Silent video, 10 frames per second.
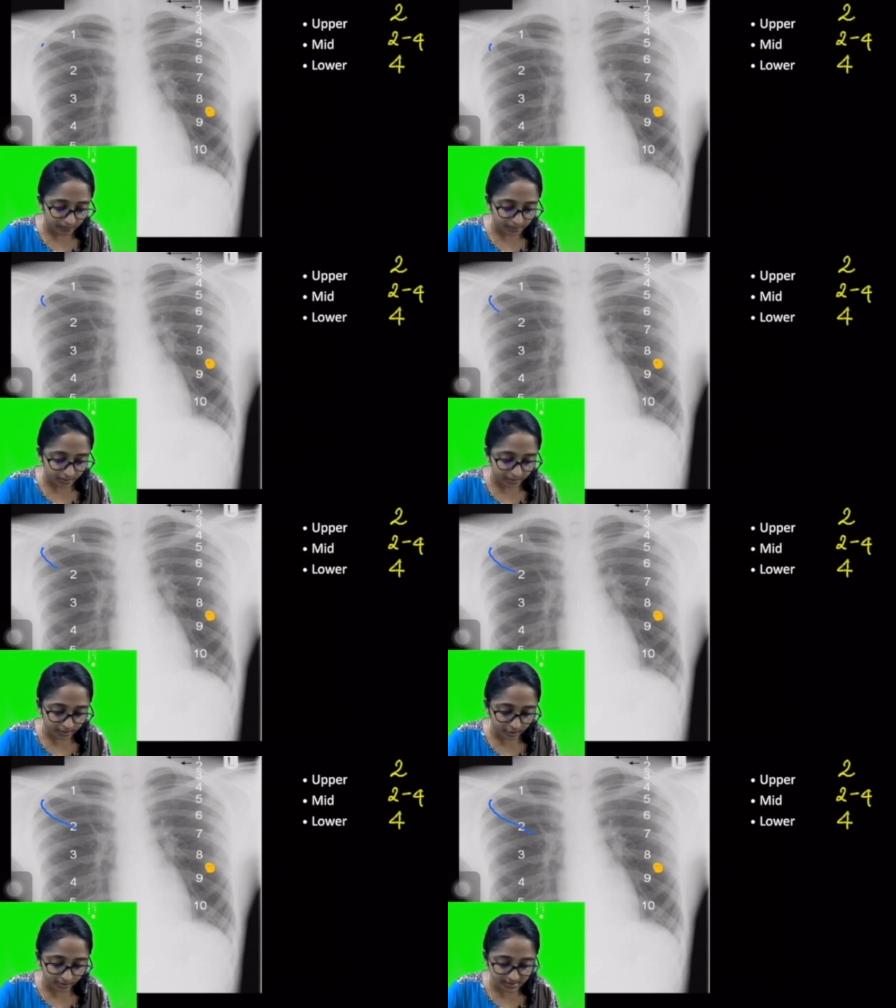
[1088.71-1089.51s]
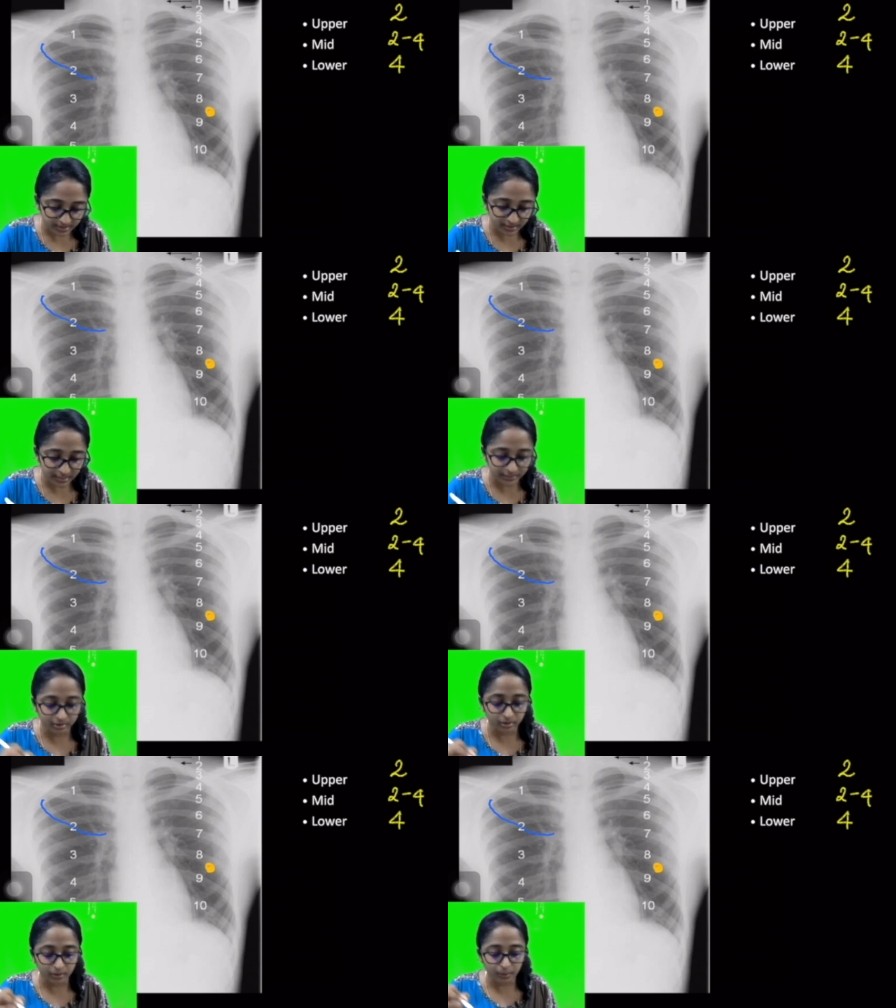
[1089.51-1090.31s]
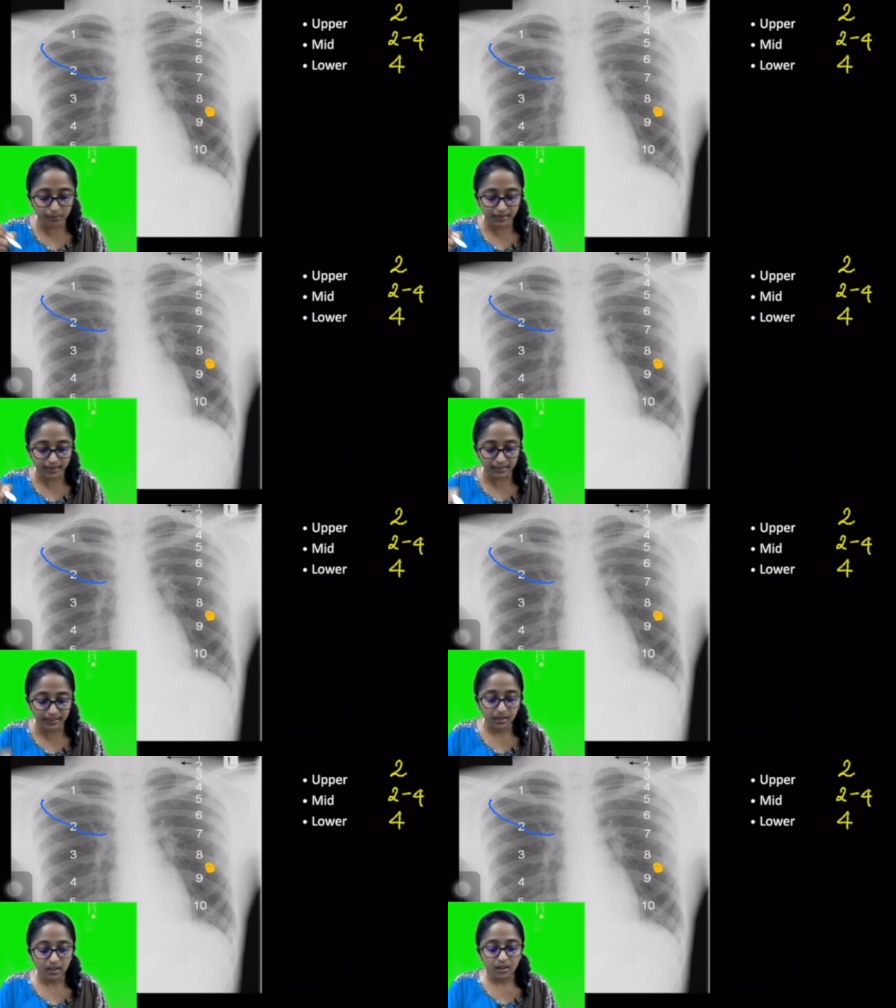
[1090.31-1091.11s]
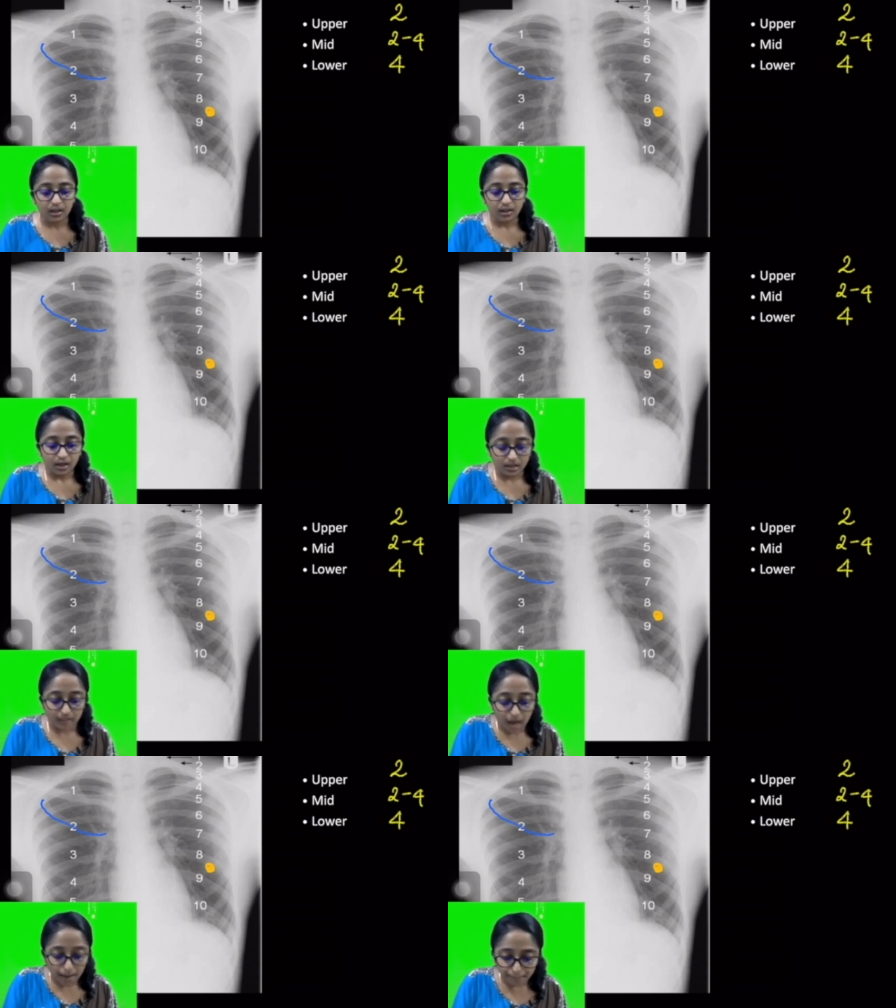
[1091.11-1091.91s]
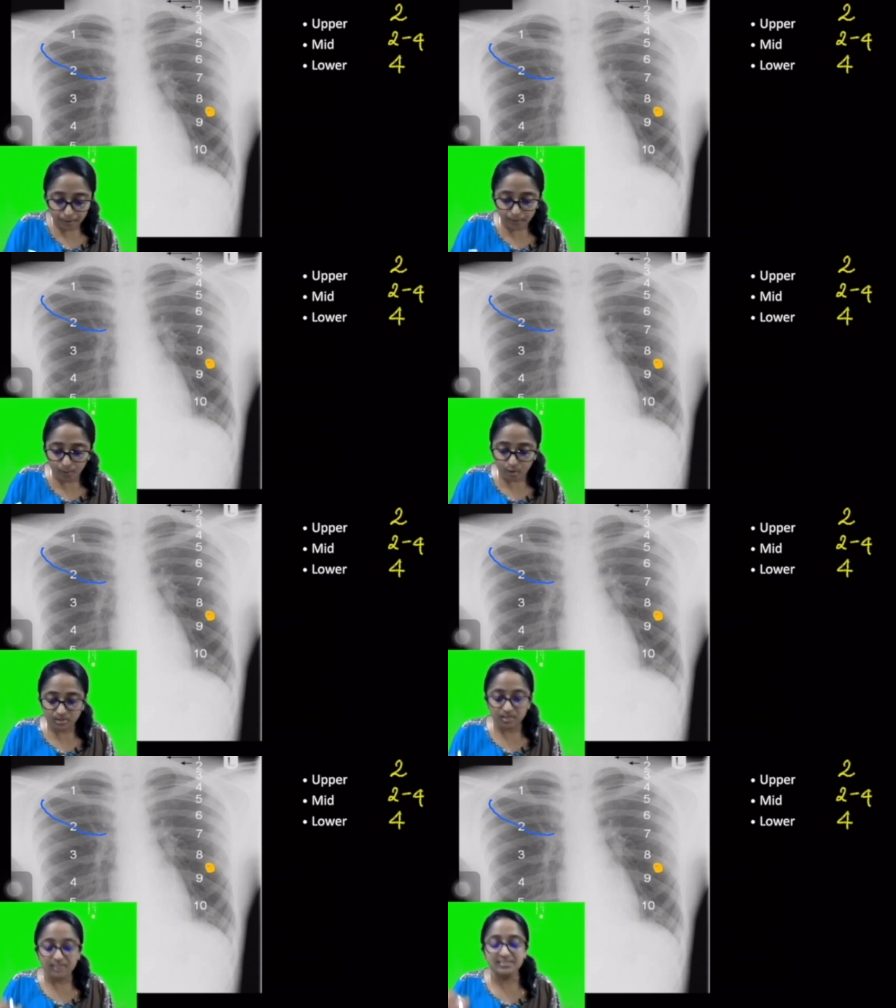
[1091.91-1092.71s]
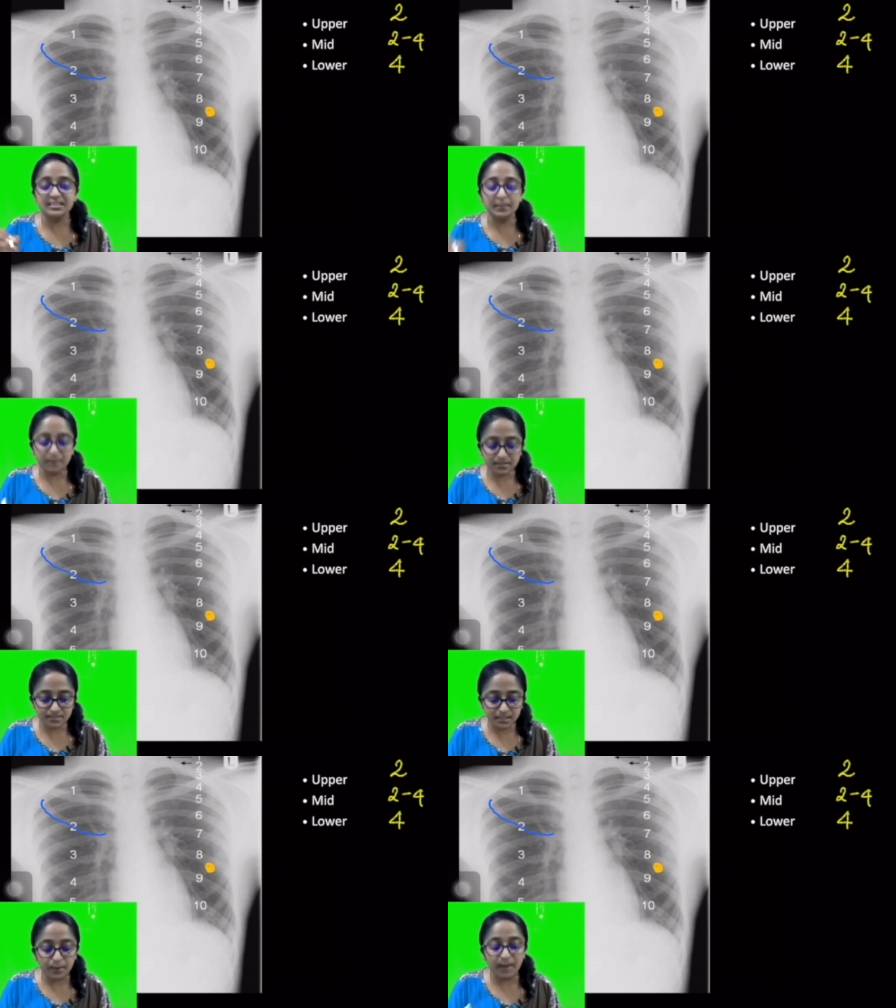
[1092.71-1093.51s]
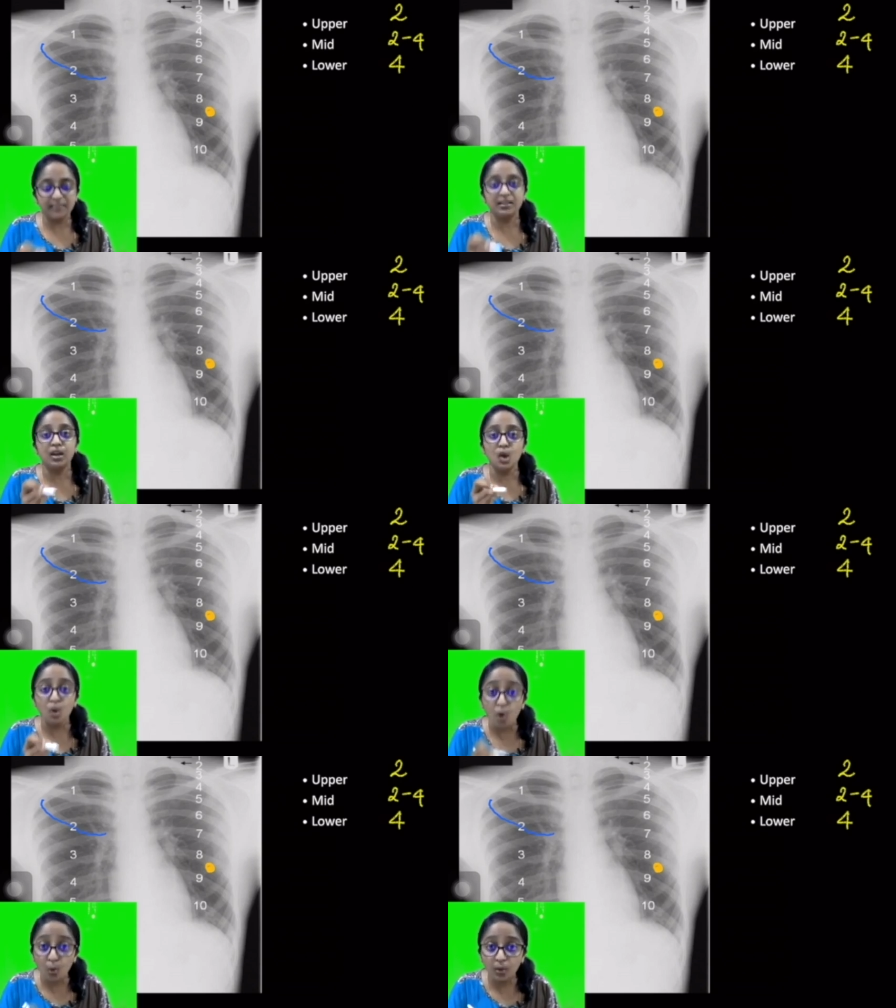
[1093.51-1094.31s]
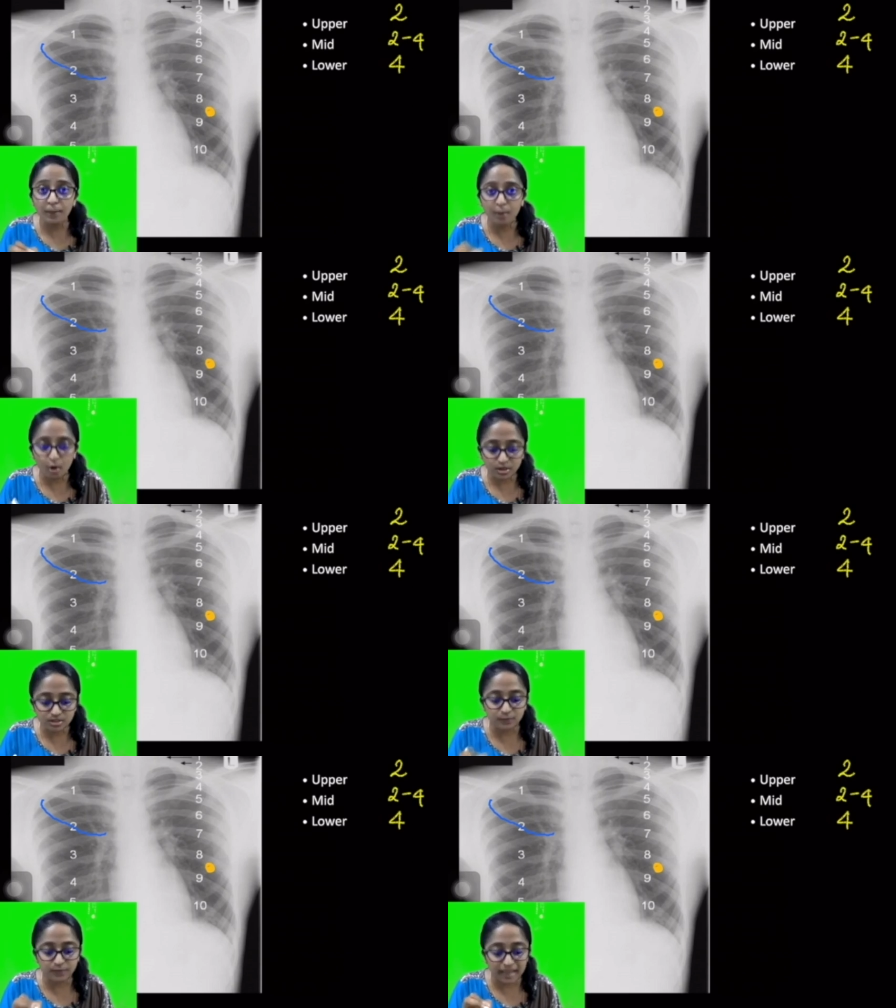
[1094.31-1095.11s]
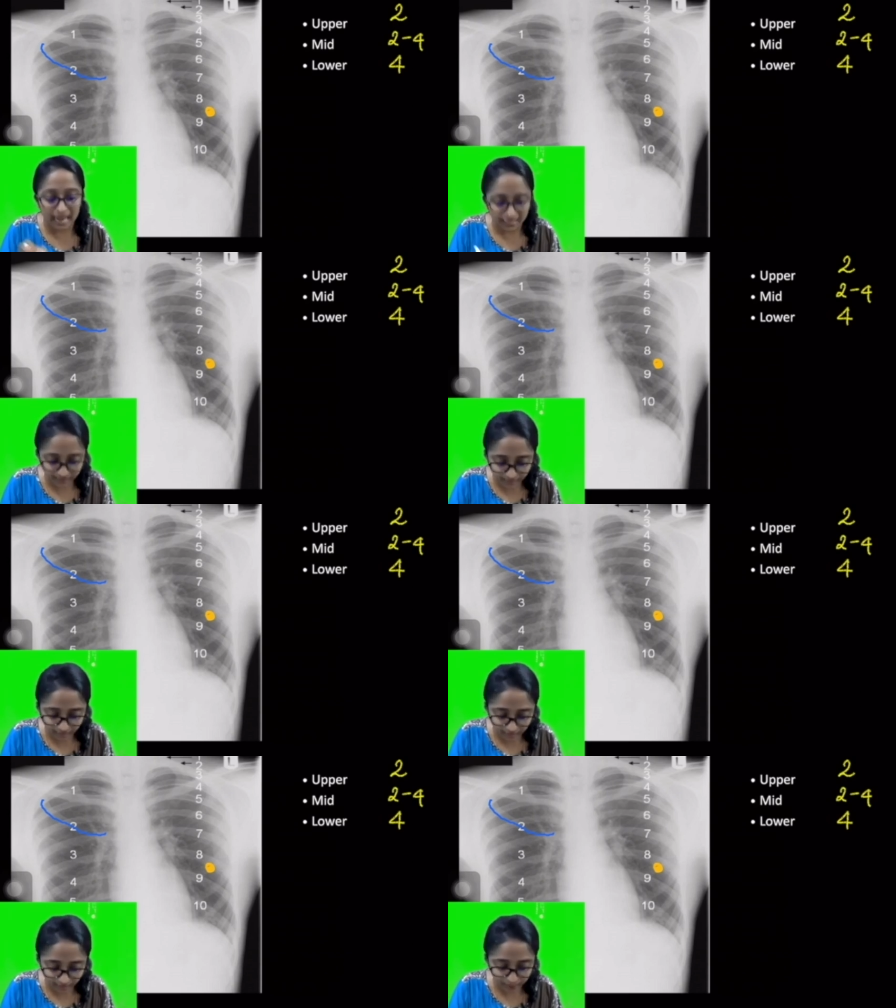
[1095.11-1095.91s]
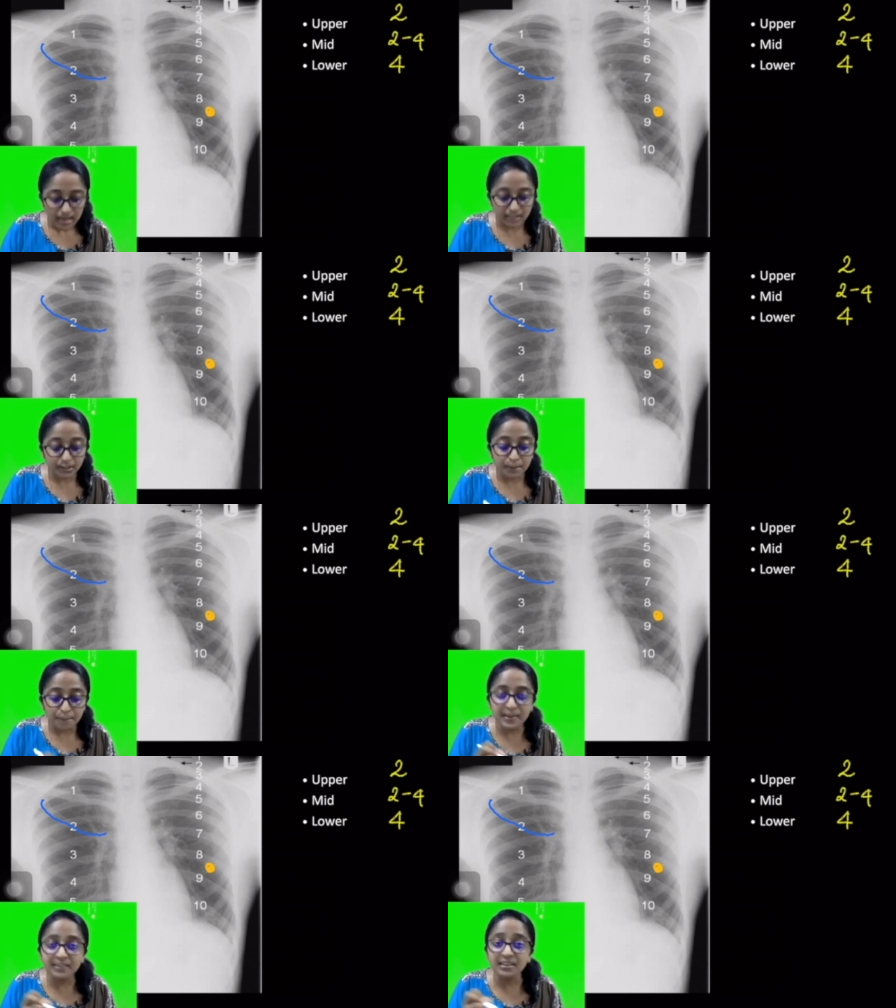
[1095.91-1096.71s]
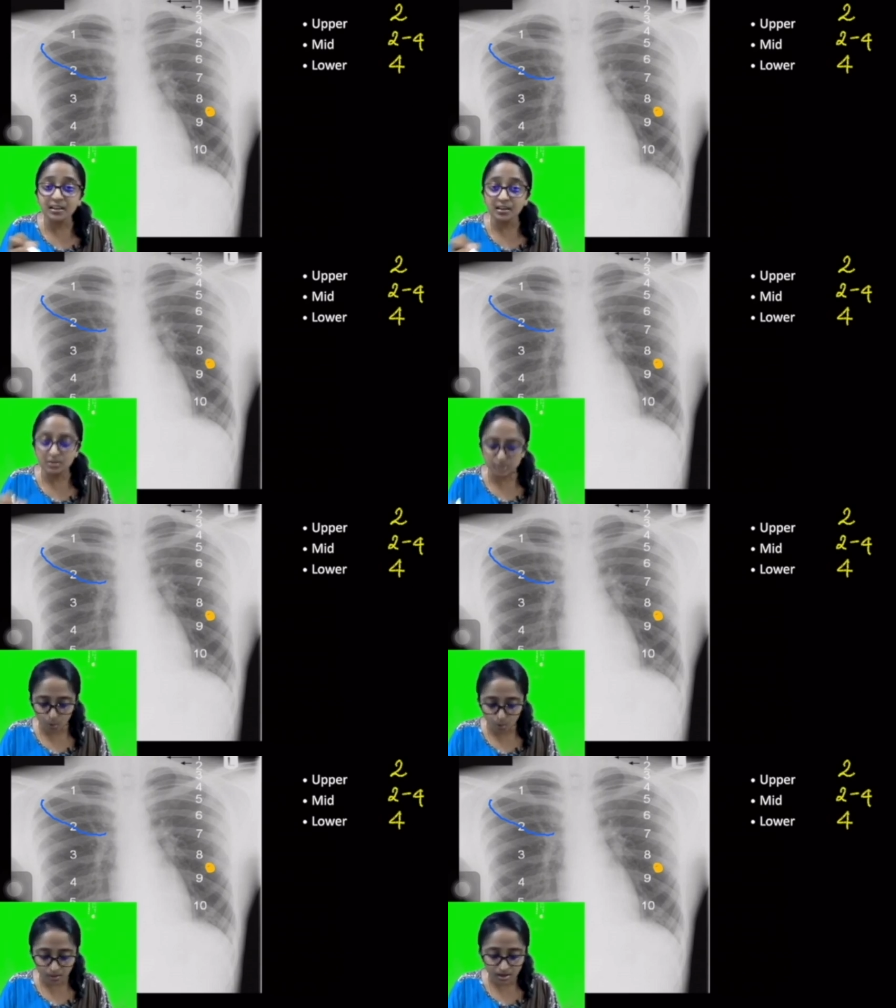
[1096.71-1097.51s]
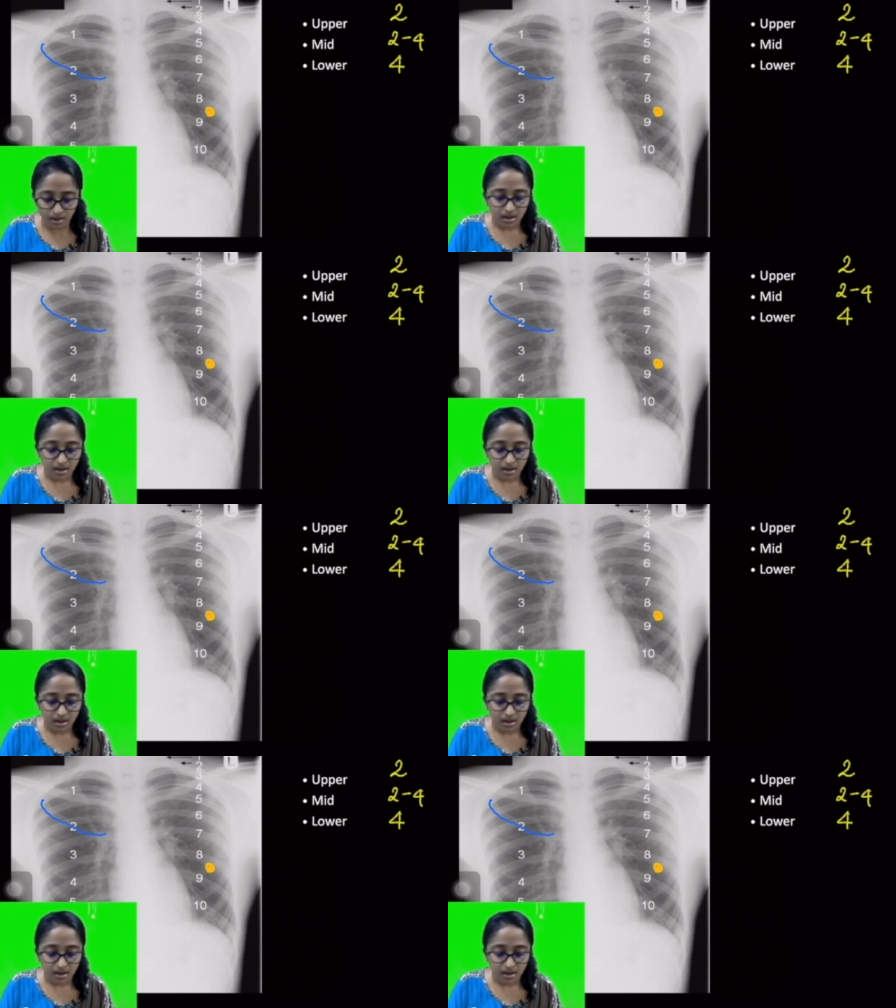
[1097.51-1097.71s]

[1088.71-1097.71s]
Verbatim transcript: So, here you can see the anterior rib obliquely the upper border is limited by the lower border of the anterior rib and the middle zone